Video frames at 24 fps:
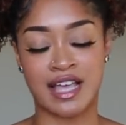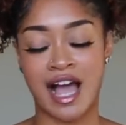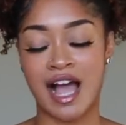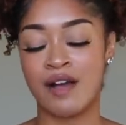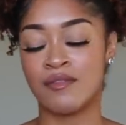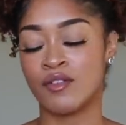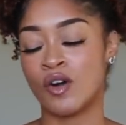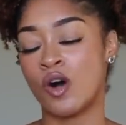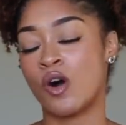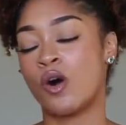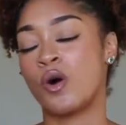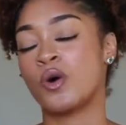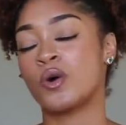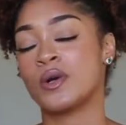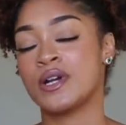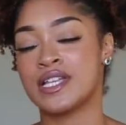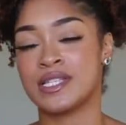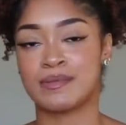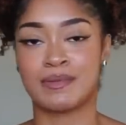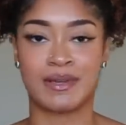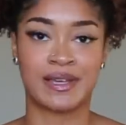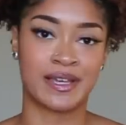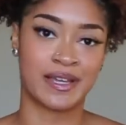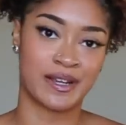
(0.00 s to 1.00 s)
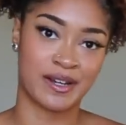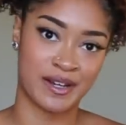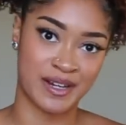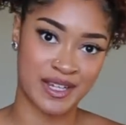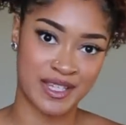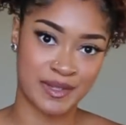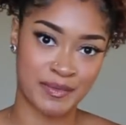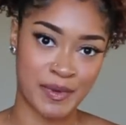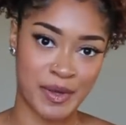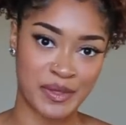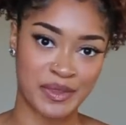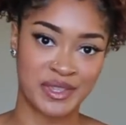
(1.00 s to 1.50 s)
I've always been
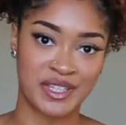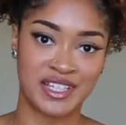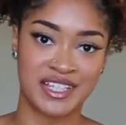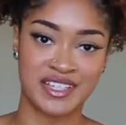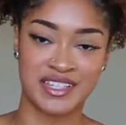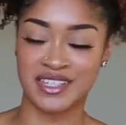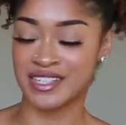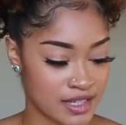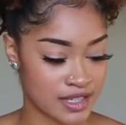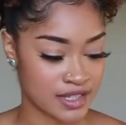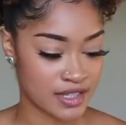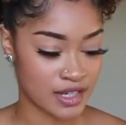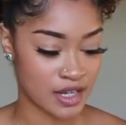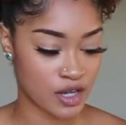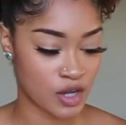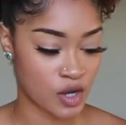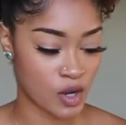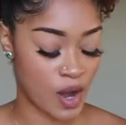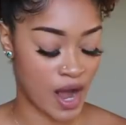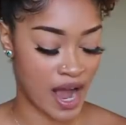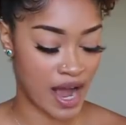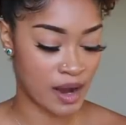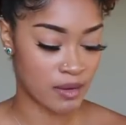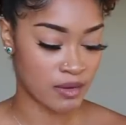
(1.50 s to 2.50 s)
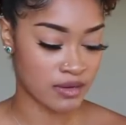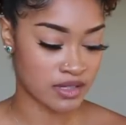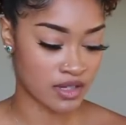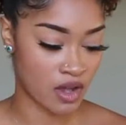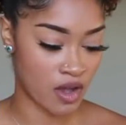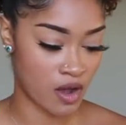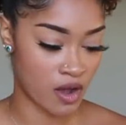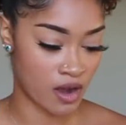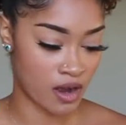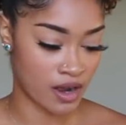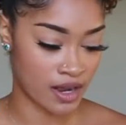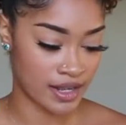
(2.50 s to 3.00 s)
curious about this. So I was
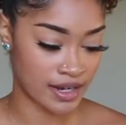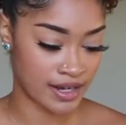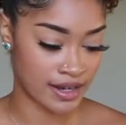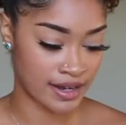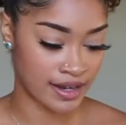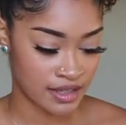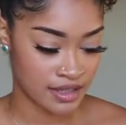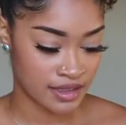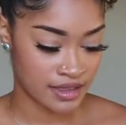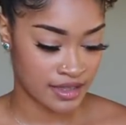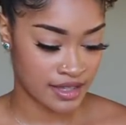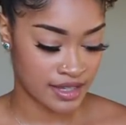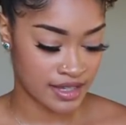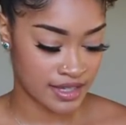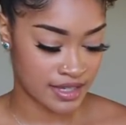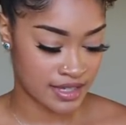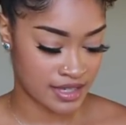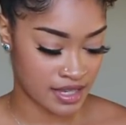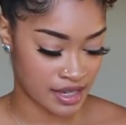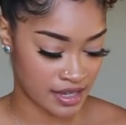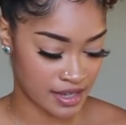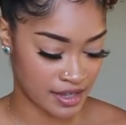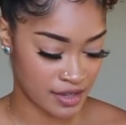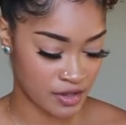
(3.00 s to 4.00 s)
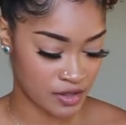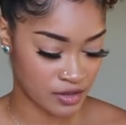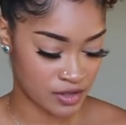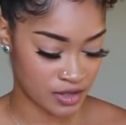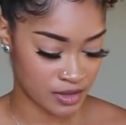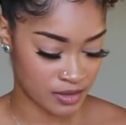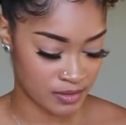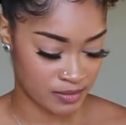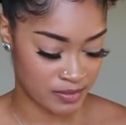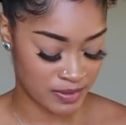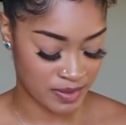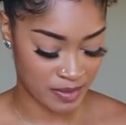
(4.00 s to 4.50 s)
on this
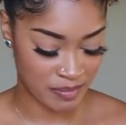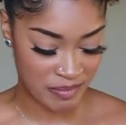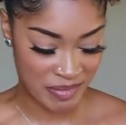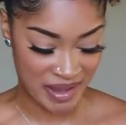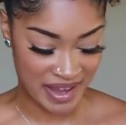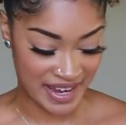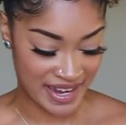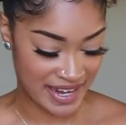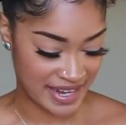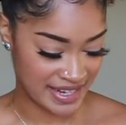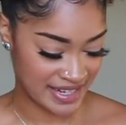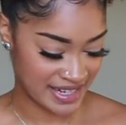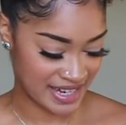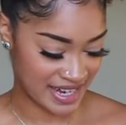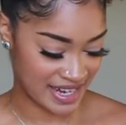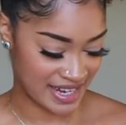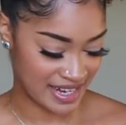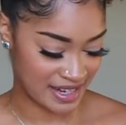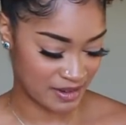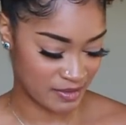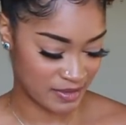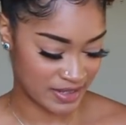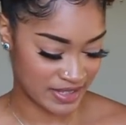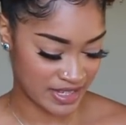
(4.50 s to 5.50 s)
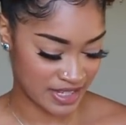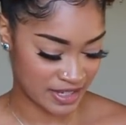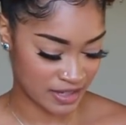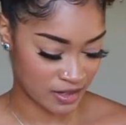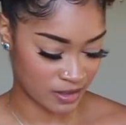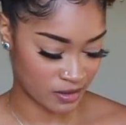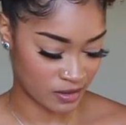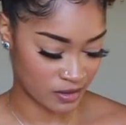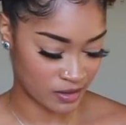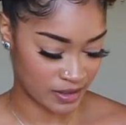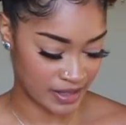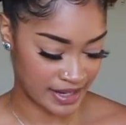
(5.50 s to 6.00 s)
YouTube page and it was this
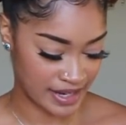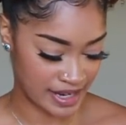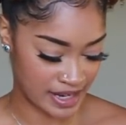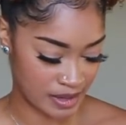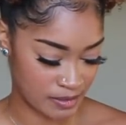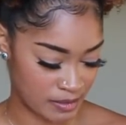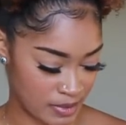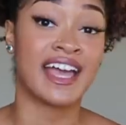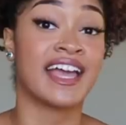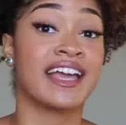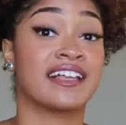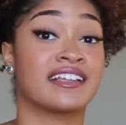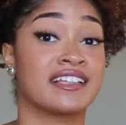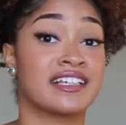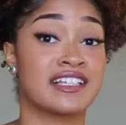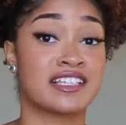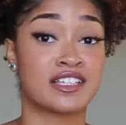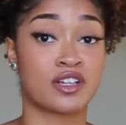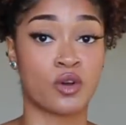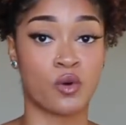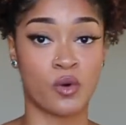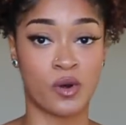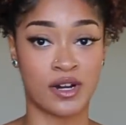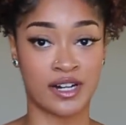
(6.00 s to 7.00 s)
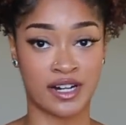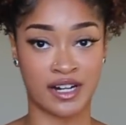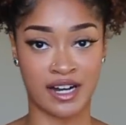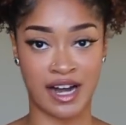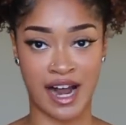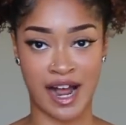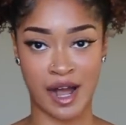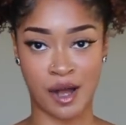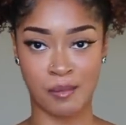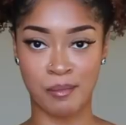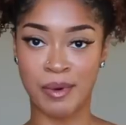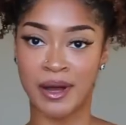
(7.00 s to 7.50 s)
girl named Haley's Corner.
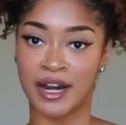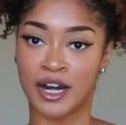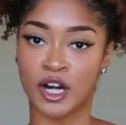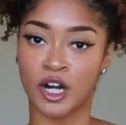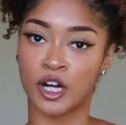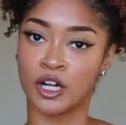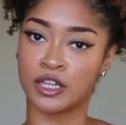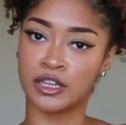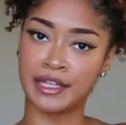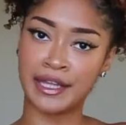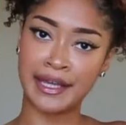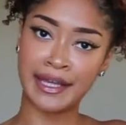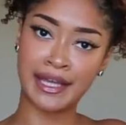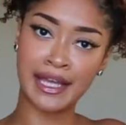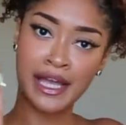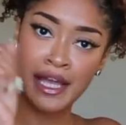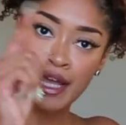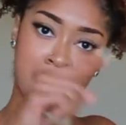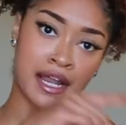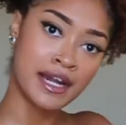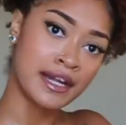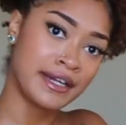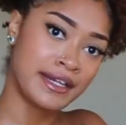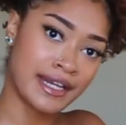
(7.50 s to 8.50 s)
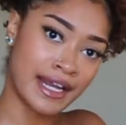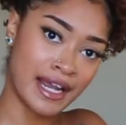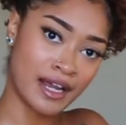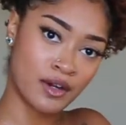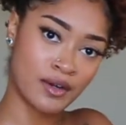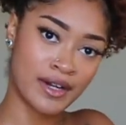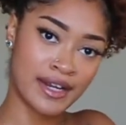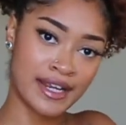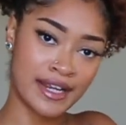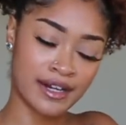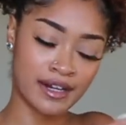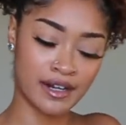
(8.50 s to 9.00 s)
I'll put her link
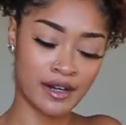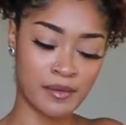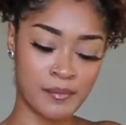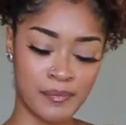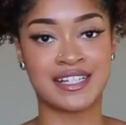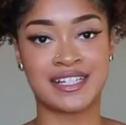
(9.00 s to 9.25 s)
down here.